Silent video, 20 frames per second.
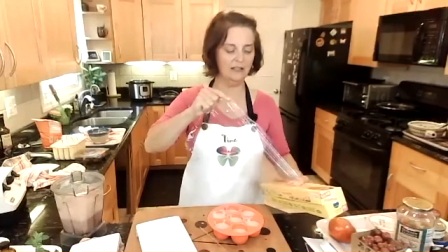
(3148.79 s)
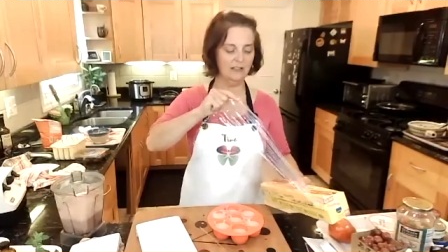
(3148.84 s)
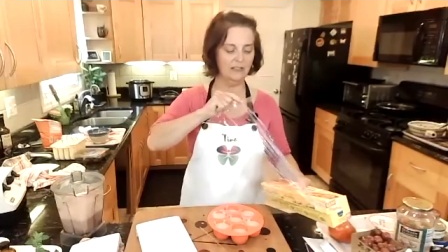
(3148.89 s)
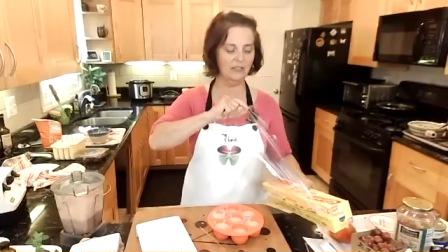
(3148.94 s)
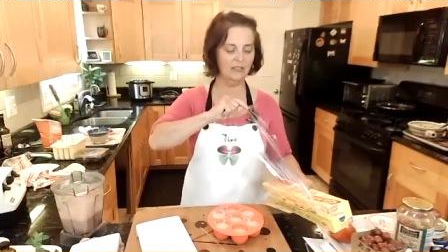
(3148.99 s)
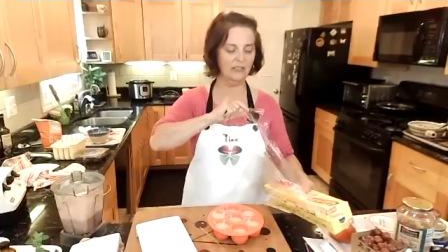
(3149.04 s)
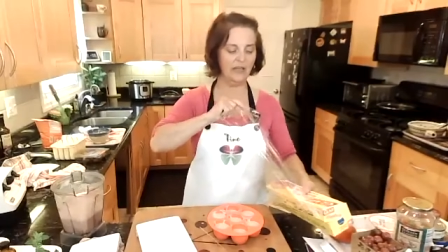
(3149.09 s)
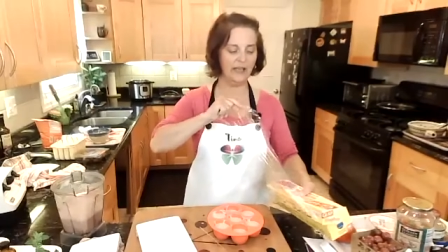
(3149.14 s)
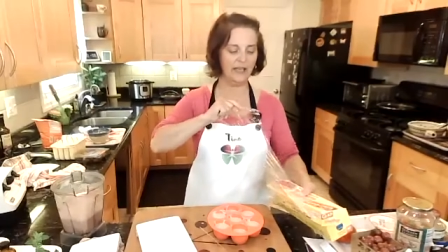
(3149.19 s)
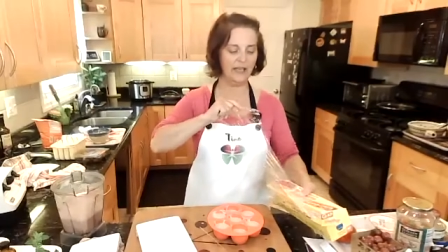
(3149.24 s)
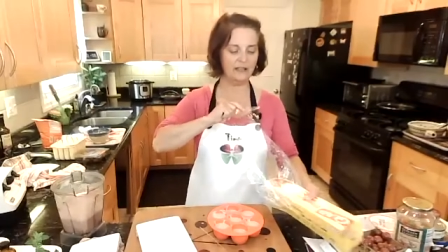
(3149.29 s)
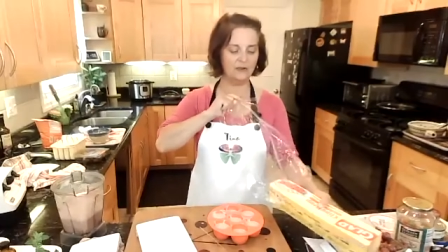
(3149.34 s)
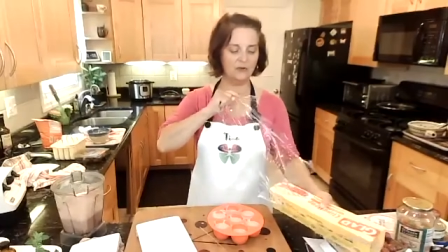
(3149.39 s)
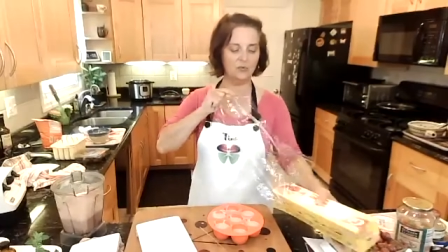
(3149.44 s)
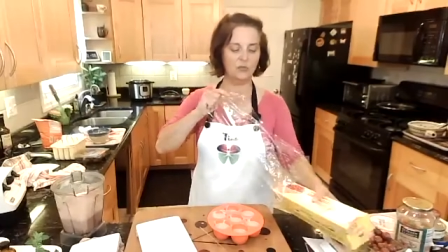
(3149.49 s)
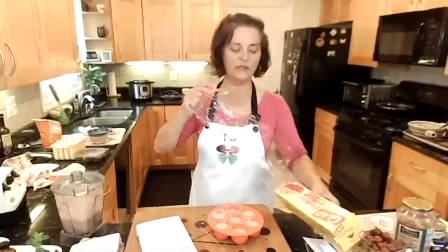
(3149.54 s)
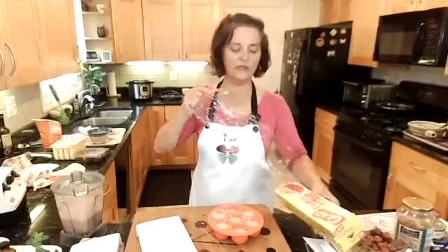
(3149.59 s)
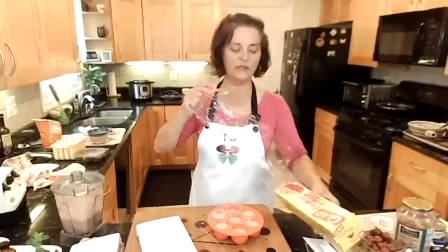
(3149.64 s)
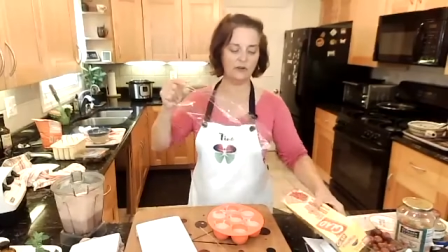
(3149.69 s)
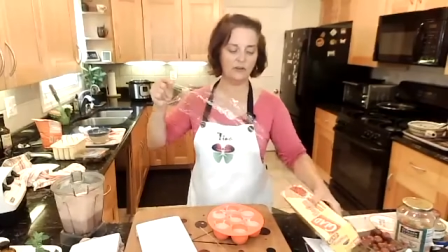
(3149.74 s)
that
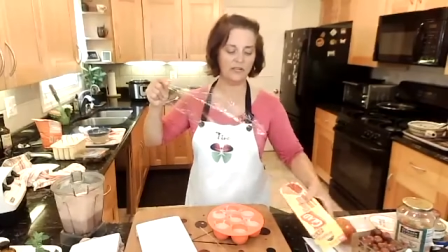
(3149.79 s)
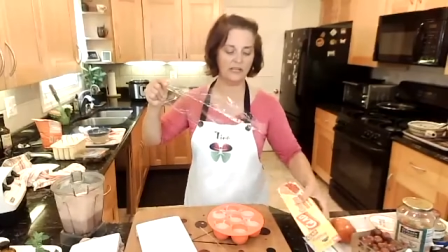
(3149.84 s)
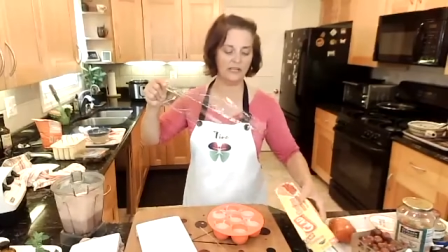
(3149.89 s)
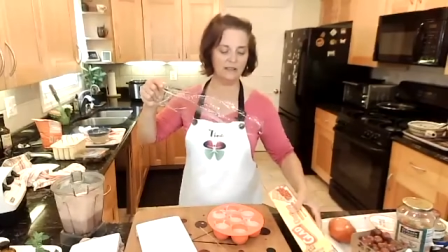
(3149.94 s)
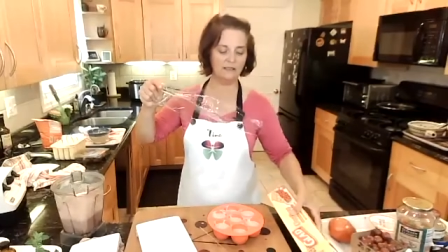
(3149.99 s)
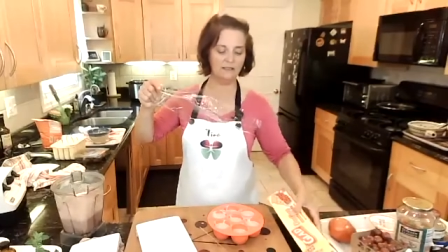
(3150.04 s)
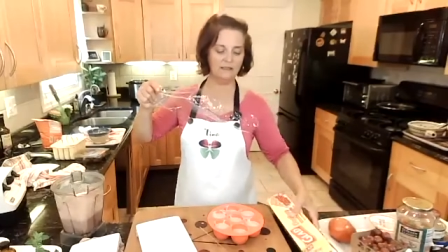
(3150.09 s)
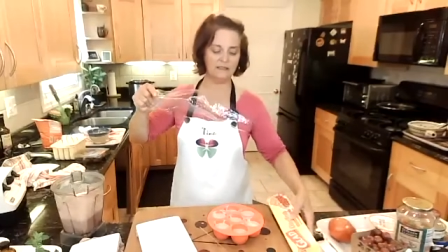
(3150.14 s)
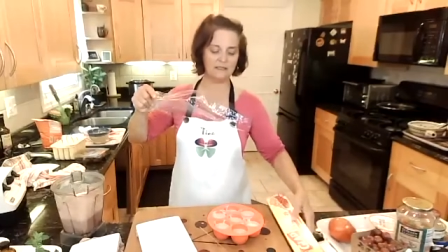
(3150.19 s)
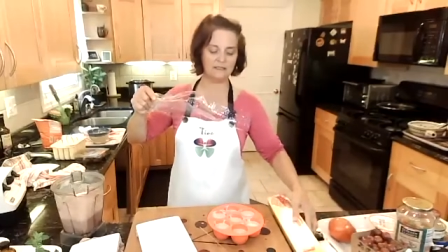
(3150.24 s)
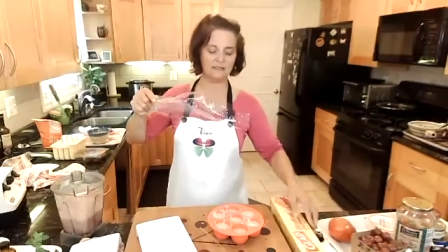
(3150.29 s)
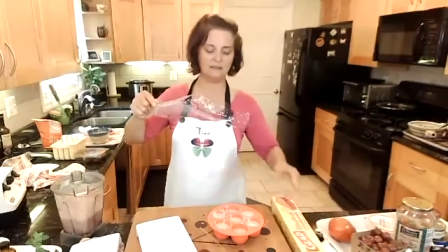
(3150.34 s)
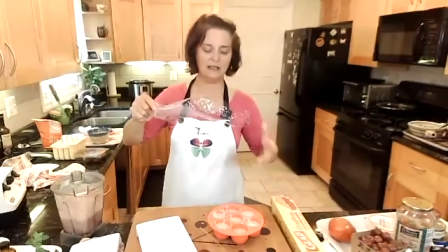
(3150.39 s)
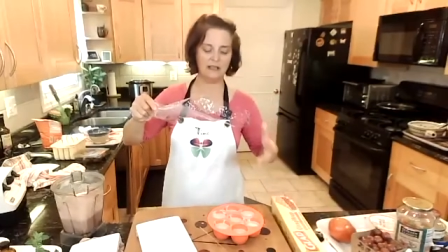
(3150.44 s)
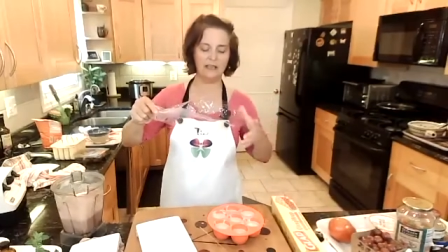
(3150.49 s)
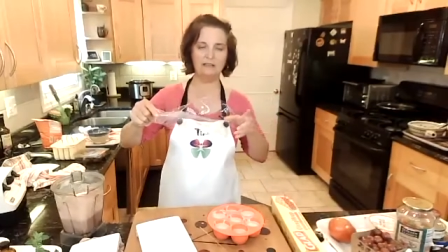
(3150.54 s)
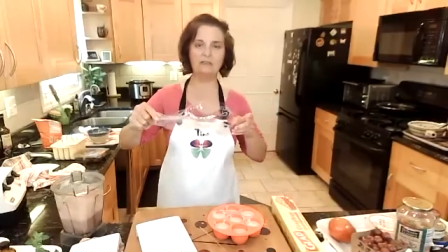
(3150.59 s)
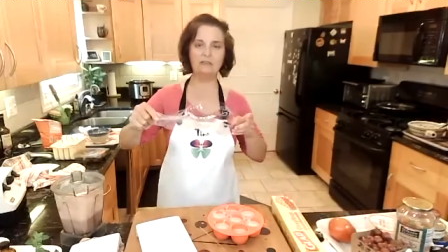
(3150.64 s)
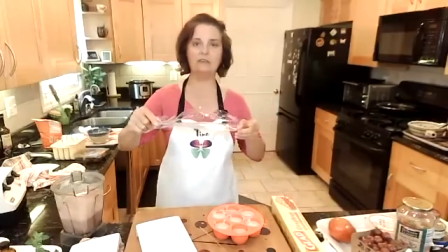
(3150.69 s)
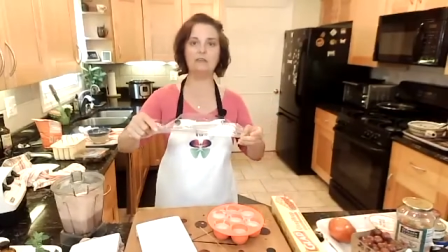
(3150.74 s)
we are in this
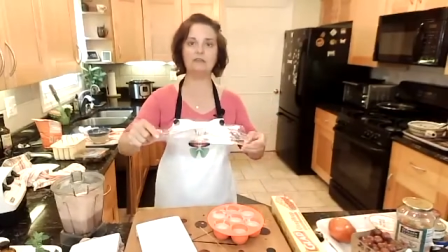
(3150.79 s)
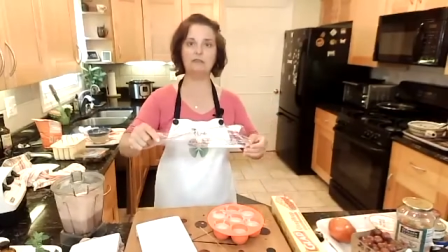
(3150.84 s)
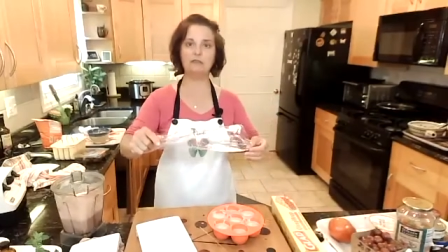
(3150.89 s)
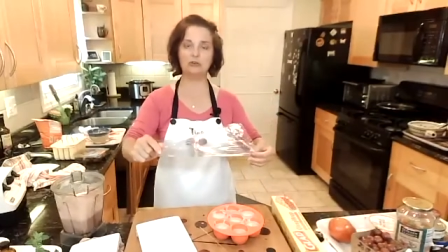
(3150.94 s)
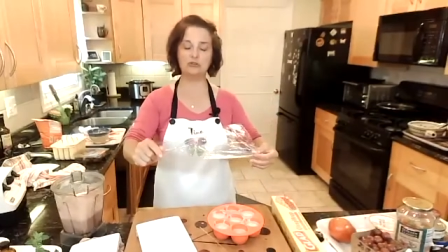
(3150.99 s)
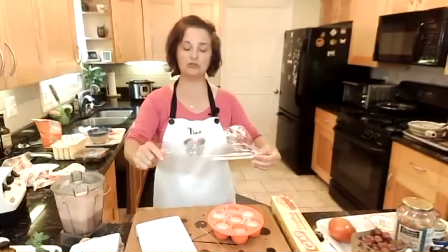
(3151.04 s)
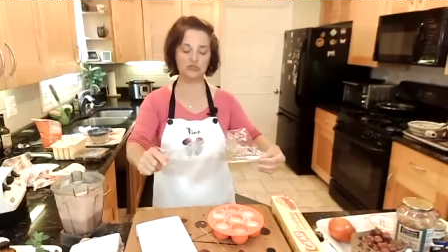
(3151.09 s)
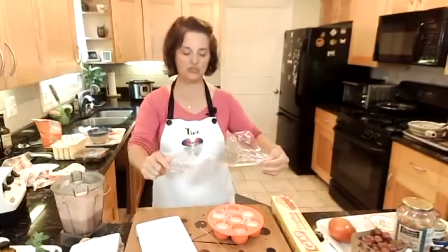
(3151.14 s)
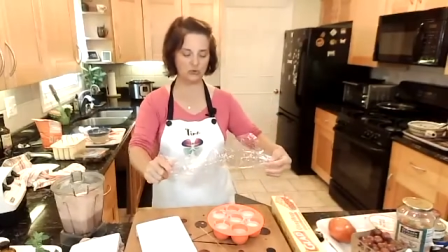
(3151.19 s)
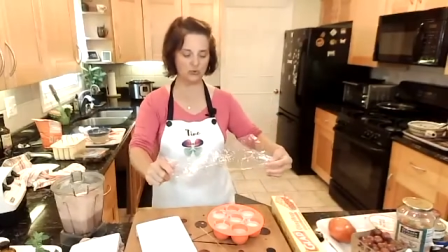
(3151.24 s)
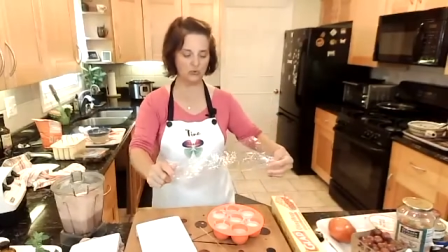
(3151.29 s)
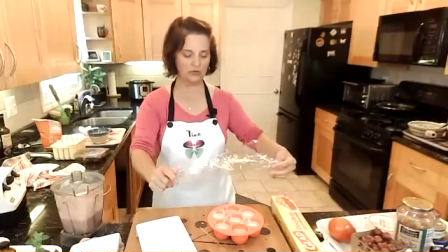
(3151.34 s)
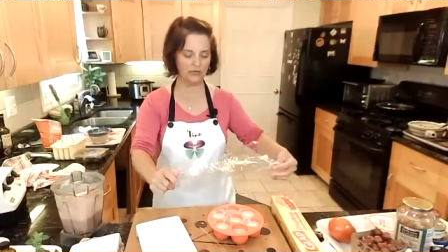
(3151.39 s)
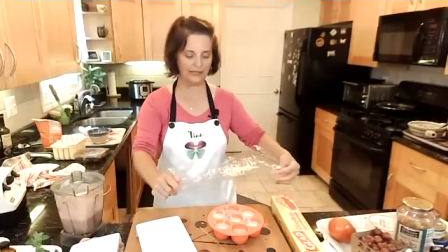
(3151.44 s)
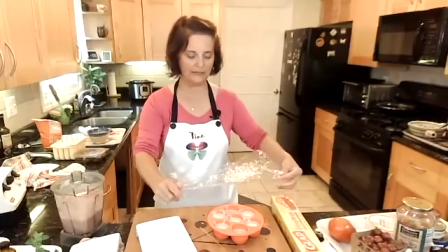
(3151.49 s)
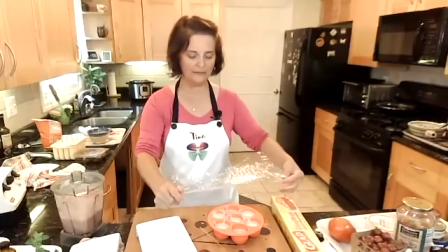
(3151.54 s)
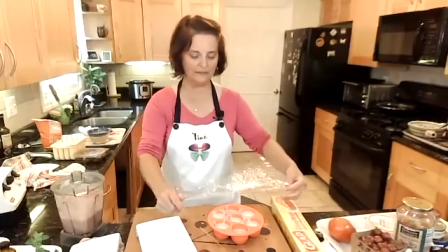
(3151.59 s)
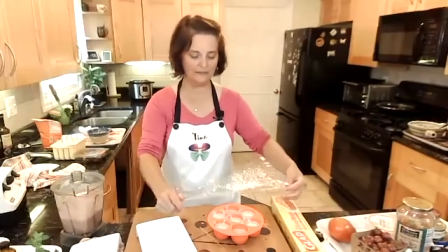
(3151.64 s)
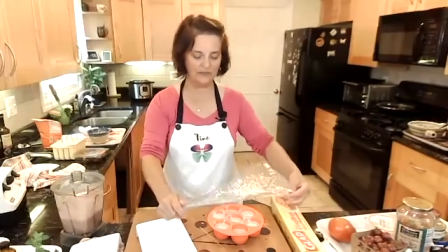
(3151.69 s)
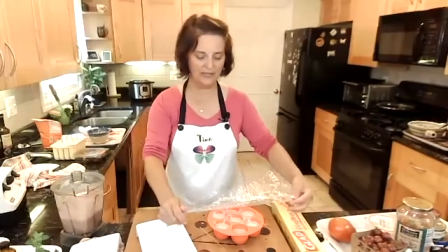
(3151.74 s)
life for
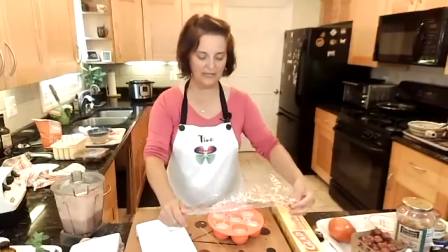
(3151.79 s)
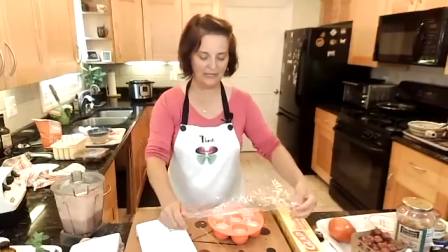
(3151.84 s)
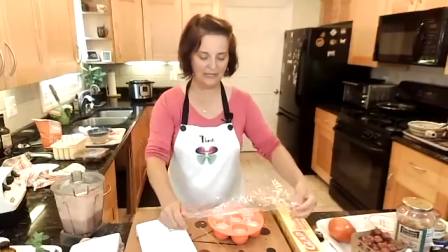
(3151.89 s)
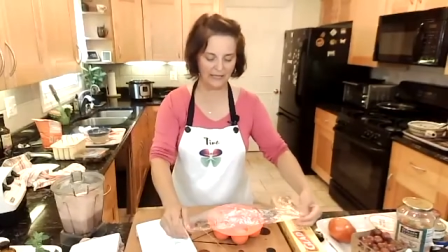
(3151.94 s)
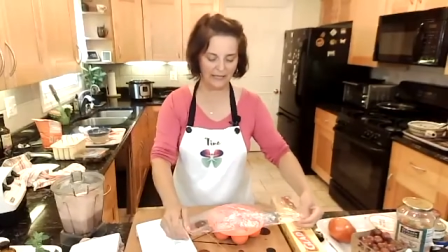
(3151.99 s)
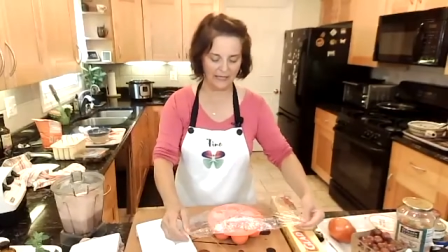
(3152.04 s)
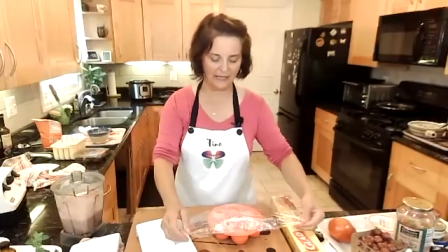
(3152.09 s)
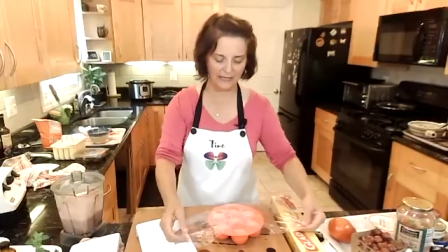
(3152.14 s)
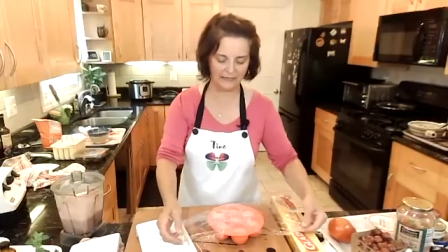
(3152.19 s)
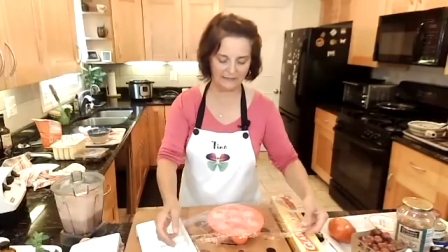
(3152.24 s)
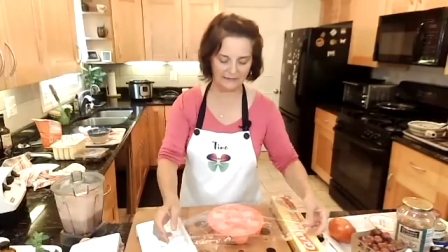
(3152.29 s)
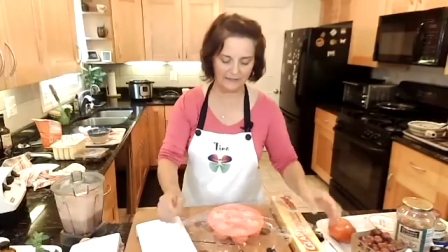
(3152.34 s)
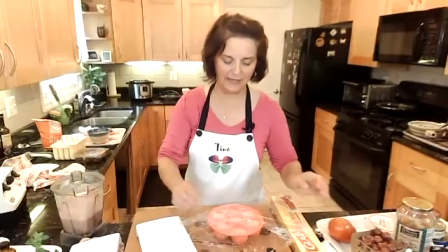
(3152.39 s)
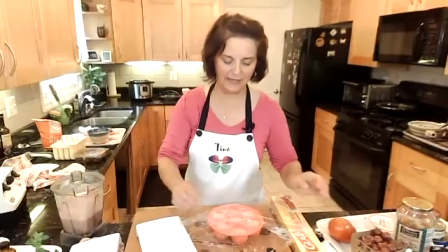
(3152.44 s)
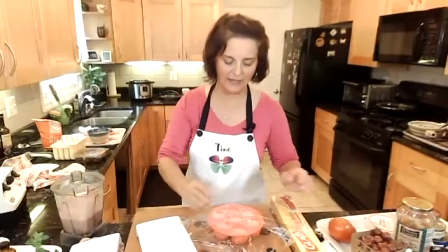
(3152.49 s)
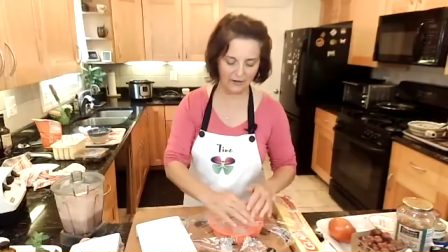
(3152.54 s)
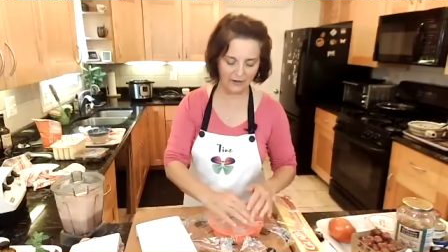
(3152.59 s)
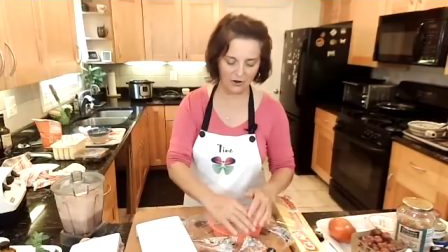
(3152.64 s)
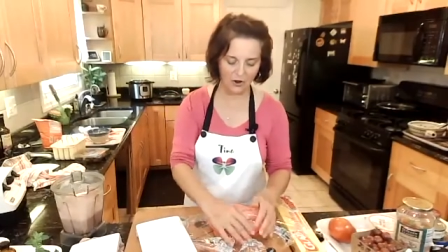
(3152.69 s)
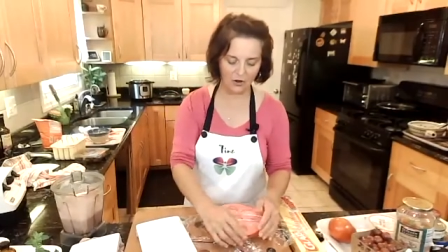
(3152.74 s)
joy and
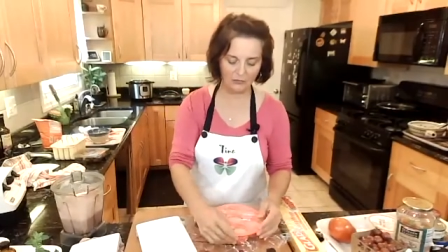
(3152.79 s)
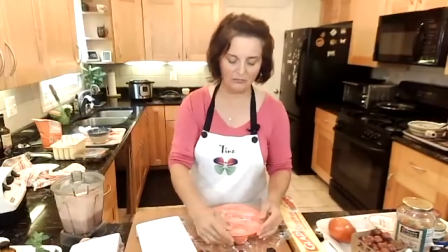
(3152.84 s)
that